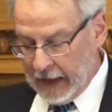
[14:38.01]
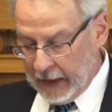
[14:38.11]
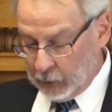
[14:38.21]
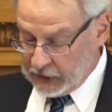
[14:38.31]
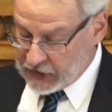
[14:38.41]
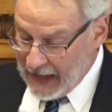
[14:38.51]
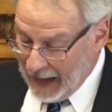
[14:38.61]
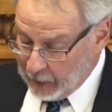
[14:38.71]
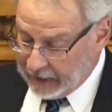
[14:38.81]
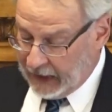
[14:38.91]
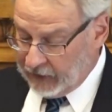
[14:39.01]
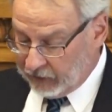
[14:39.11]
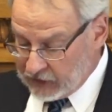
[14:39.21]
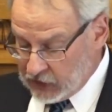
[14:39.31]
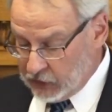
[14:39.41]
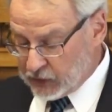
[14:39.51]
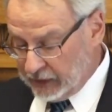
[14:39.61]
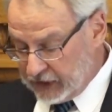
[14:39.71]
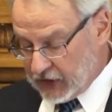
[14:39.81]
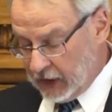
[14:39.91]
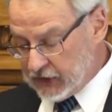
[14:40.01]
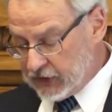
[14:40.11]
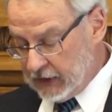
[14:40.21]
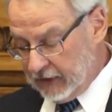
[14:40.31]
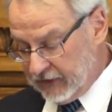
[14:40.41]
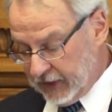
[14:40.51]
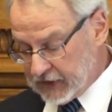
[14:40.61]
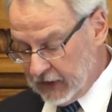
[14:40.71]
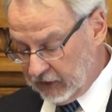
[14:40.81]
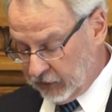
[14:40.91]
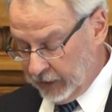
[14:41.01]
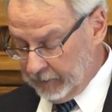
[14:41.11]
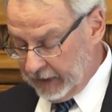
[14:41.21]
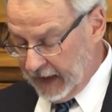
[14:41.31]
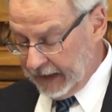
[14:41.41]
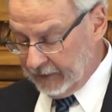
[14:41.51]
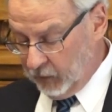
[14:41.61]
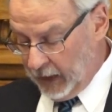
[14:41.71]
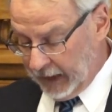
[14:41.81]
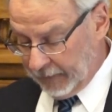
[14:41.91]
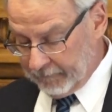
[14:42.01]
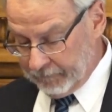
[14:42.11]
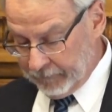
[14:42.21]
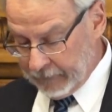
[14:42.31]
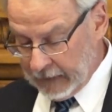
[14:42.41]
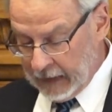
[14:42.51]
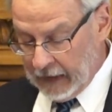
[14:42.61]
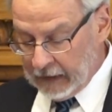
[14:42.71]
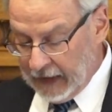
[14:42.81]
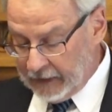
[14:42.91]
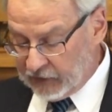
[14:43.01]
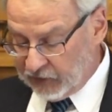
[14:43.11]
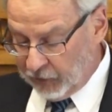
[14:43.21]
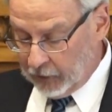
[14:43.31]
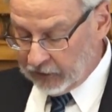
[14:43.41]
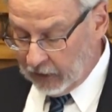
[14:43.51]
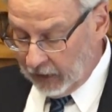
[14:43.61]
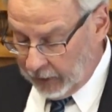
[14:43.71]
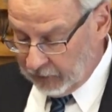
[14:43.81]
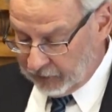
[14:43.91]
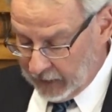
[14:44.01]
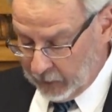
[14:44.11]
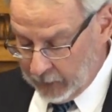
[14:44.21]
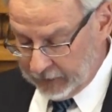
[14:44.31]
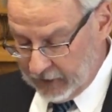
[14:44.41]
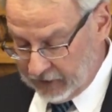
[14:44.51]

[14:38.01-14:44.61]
and which nowadays is usually judged in such an extremely negative way. Let us first clarify what